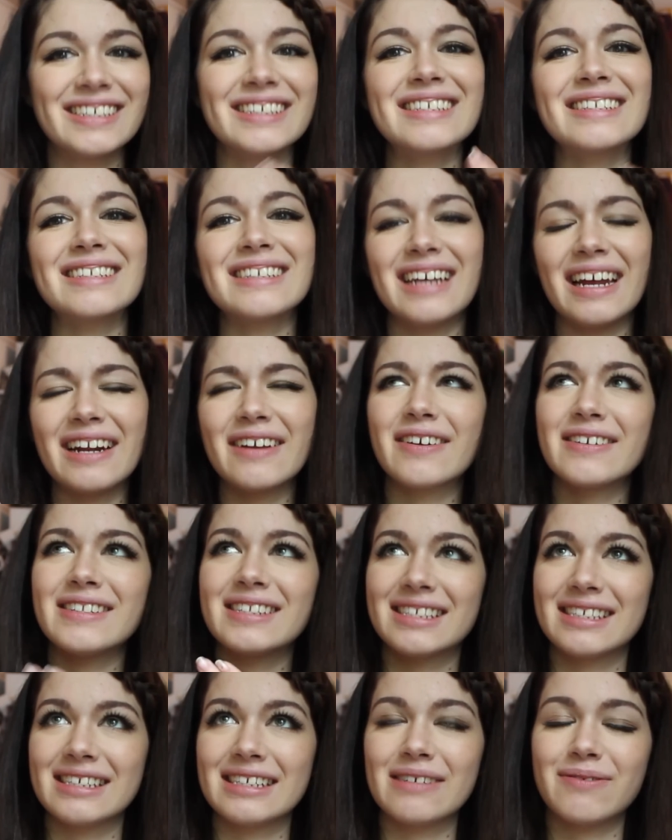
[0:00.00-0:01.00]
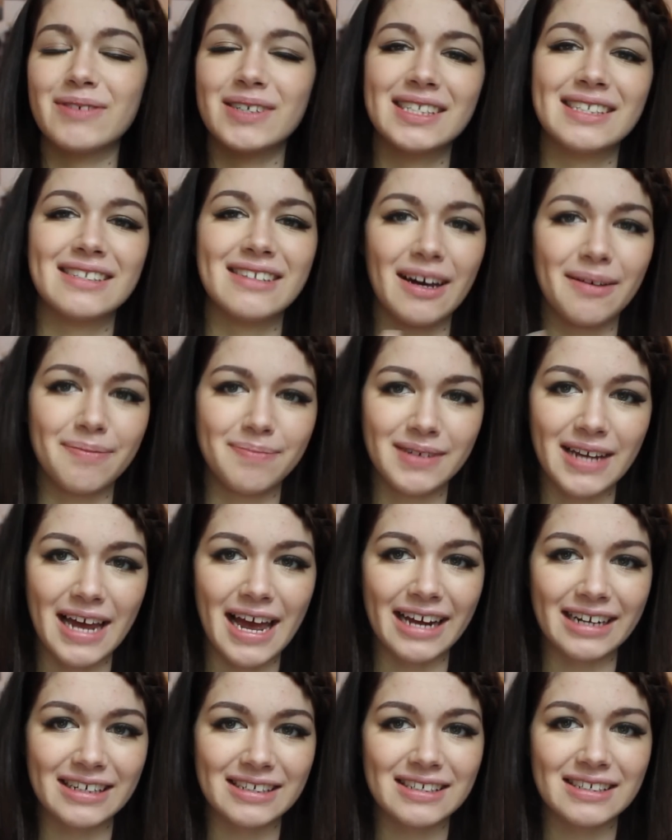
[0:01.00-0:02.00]
Just kind of consider what
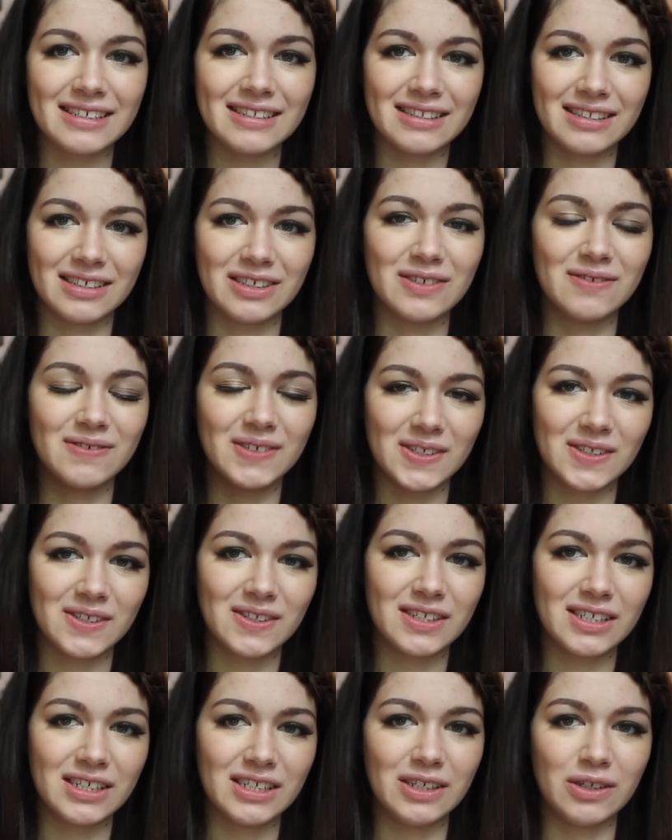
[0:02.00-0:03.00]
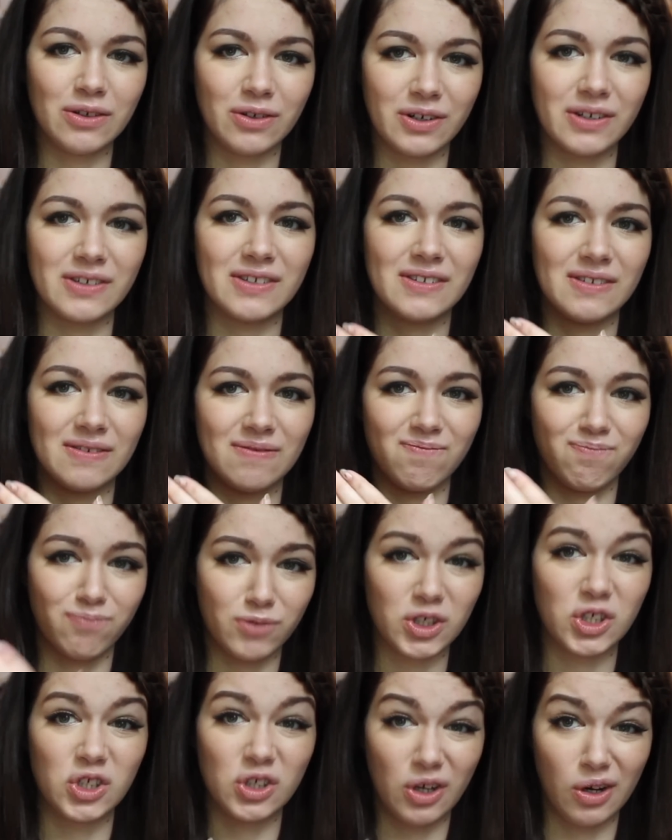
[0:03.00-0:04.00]
subject the university you
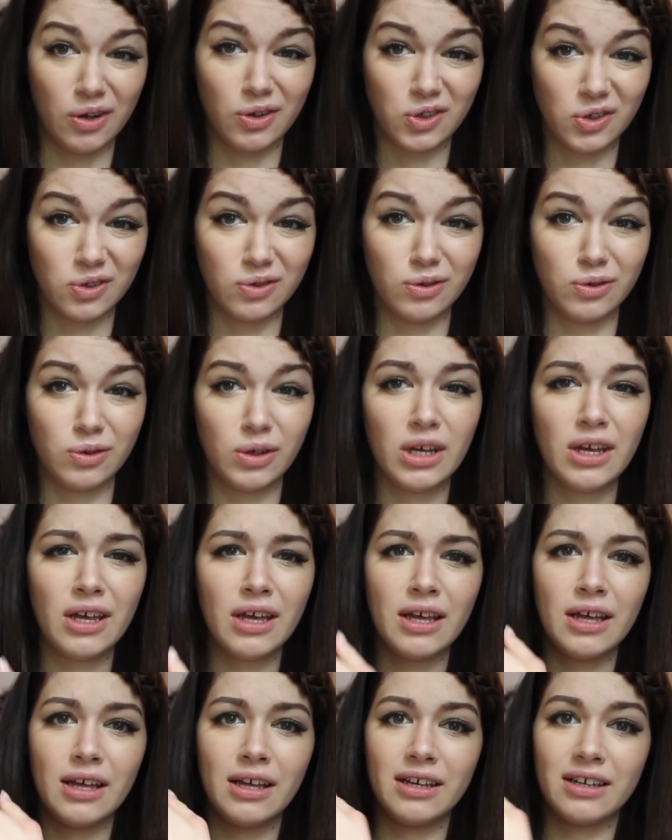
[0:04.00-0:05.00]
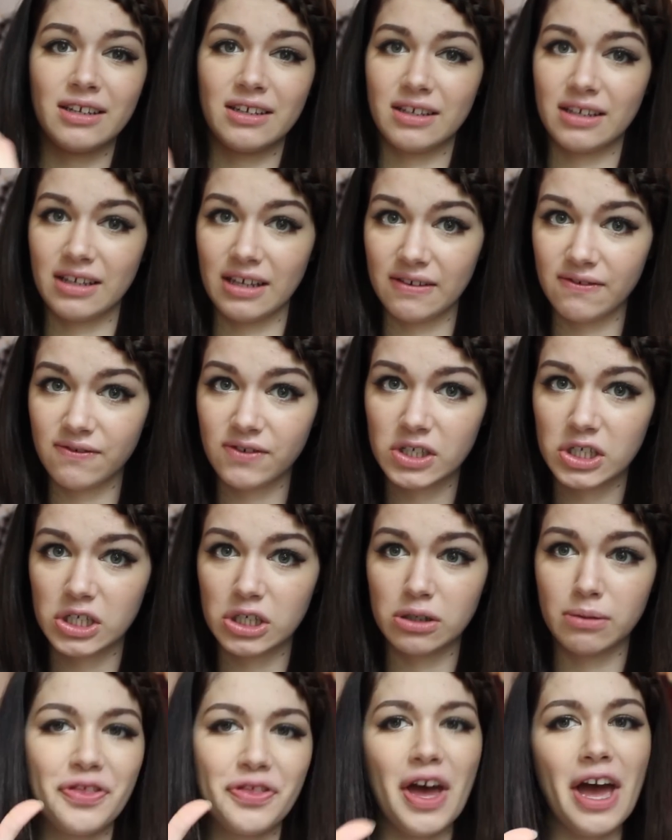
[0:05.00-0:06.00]
want to go to gives
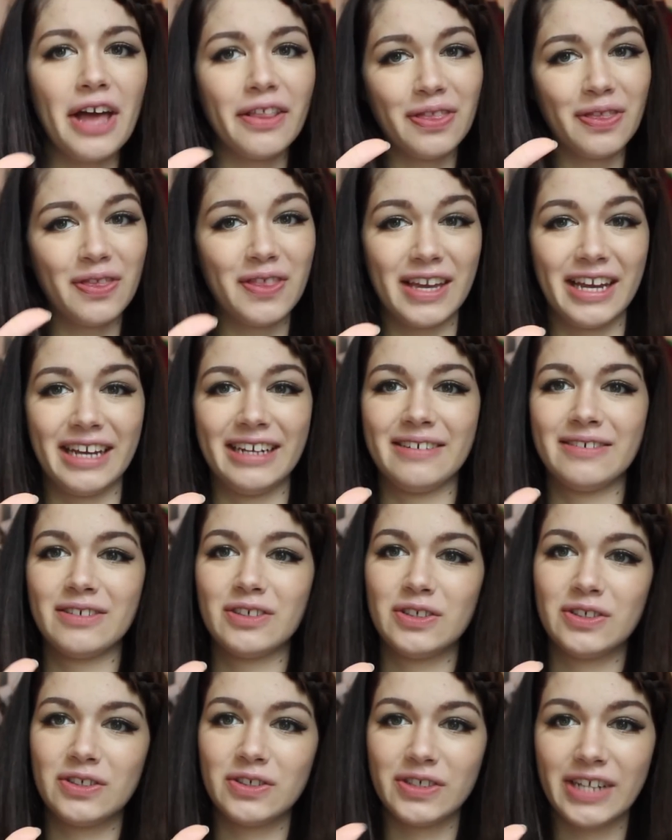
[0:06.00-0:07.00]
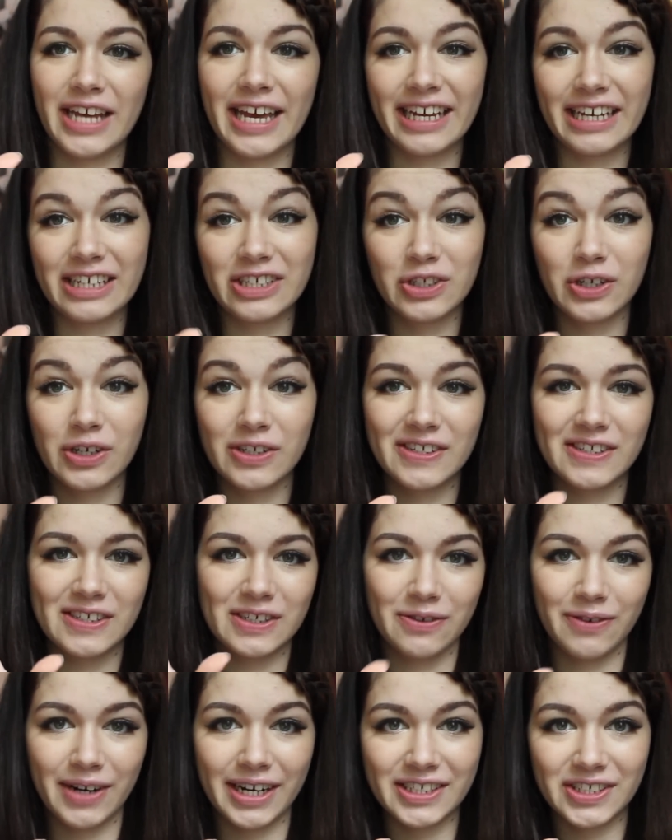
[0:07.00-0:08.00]
Third thing to take into
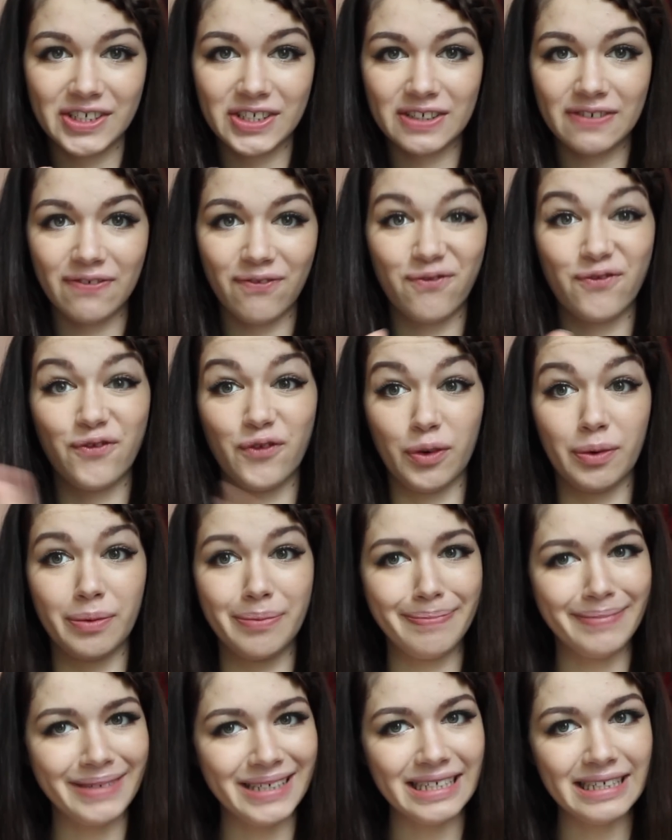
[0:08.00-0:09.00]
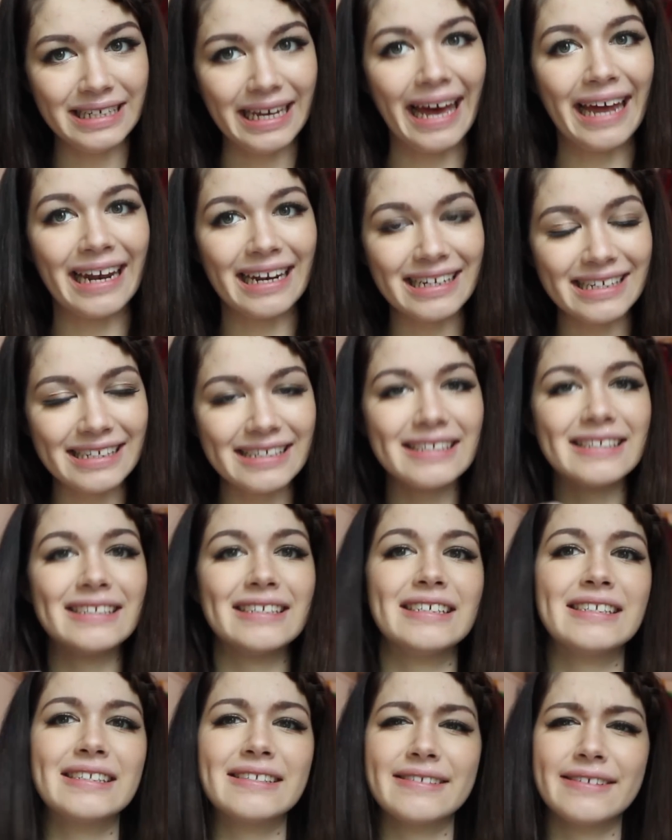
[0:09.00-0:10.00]
consideration, for me at
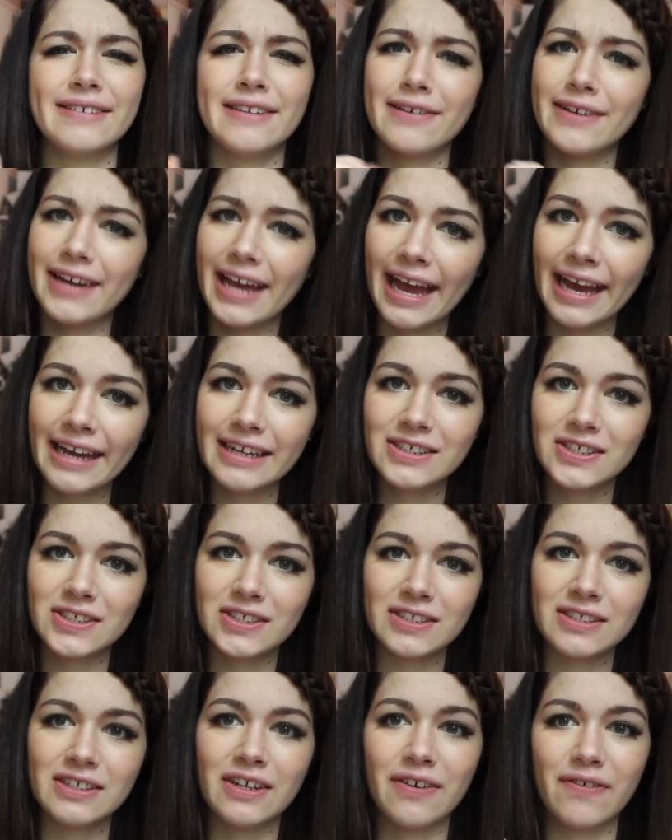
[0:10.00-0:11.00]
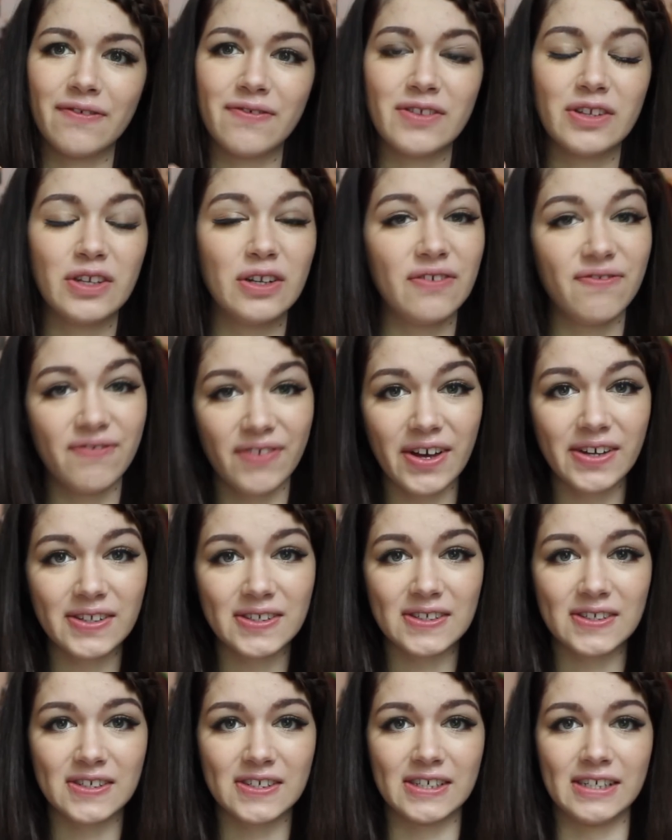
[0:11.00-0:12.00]
least, is the location of the
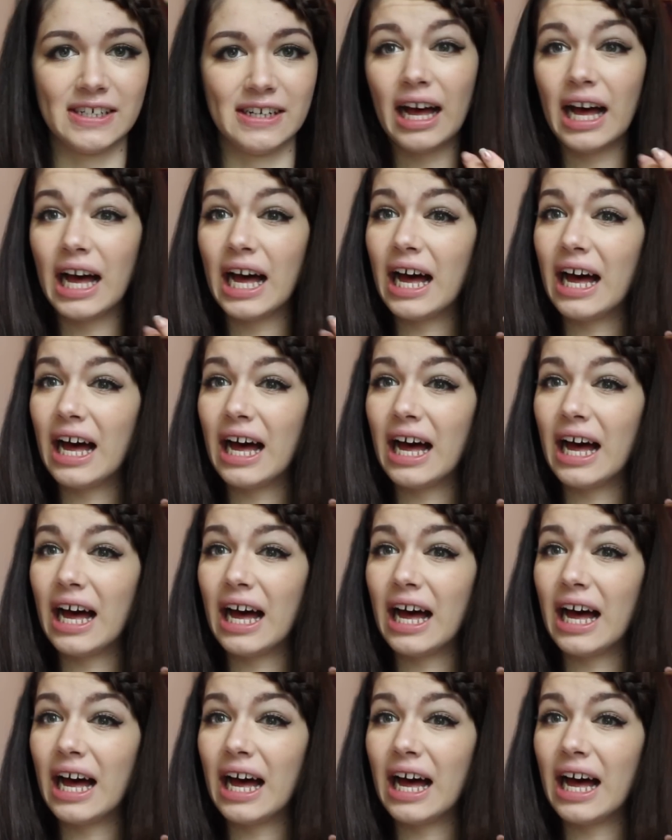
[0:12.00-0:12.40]
university.